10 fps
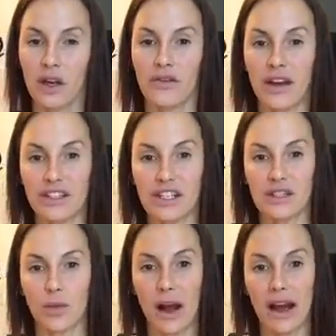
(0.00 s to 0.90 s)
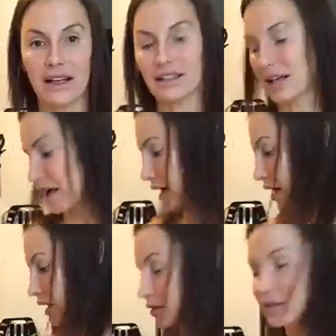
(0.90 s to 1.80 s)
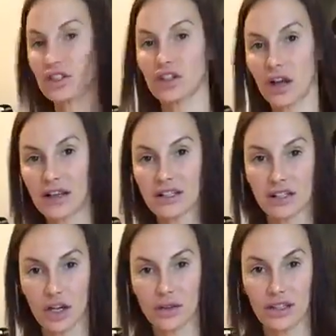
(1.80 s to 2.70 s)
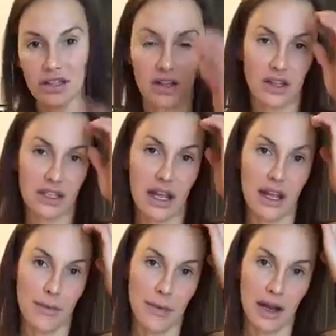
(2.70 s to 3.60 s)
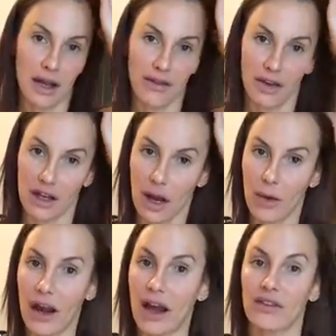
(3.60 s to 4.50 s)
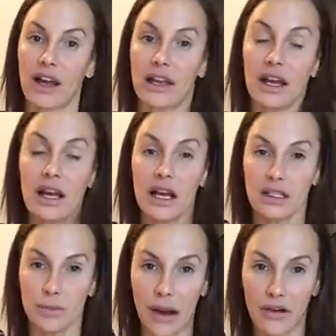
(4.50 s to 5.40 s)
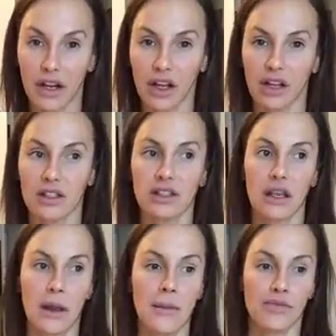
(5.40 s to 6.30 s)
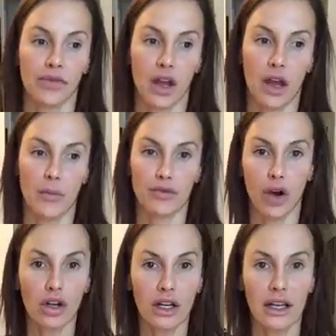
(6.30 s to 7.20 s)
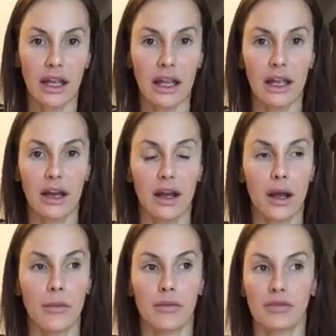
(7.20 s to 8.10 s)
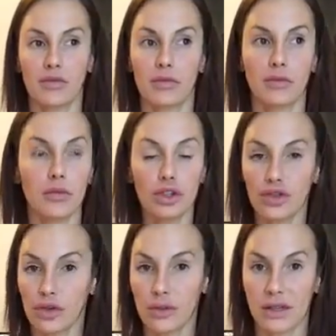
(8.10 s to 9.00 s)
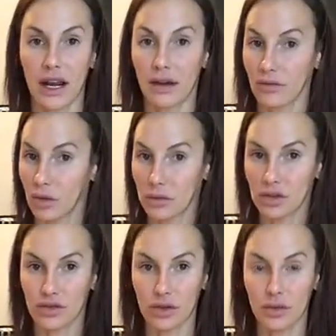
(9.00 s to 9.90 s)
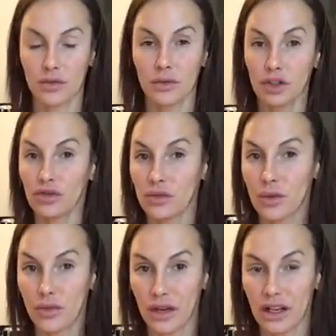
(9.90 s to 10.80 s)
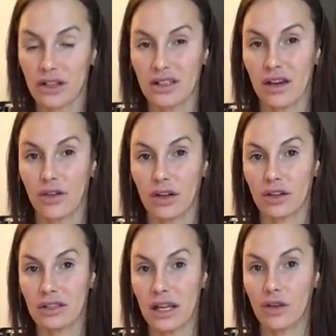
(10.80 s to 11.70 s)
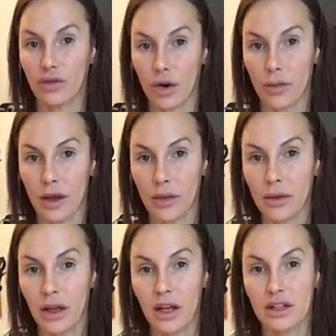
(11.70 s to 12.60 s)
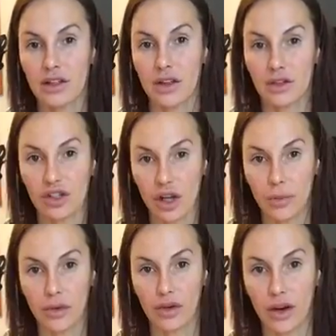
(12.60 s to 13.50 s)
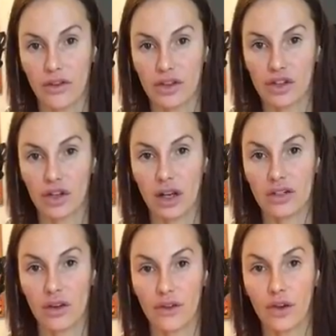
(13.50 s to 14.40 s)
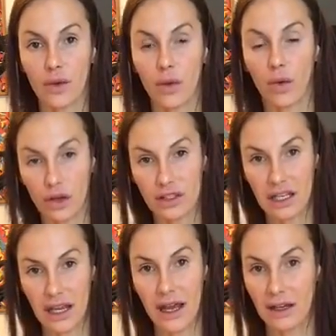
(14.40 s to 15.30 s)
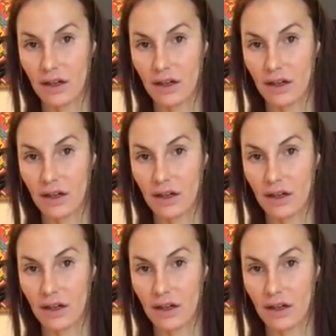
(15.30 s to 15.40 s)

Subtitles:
Veggies wise, I showed this the other day in my video. I'll have like asparagus, broccoli, mushrooms. I like raw mushrooms. Mushrooms are brilliant because they contain chromium, so they'll stop you craving sugar. So if you want to get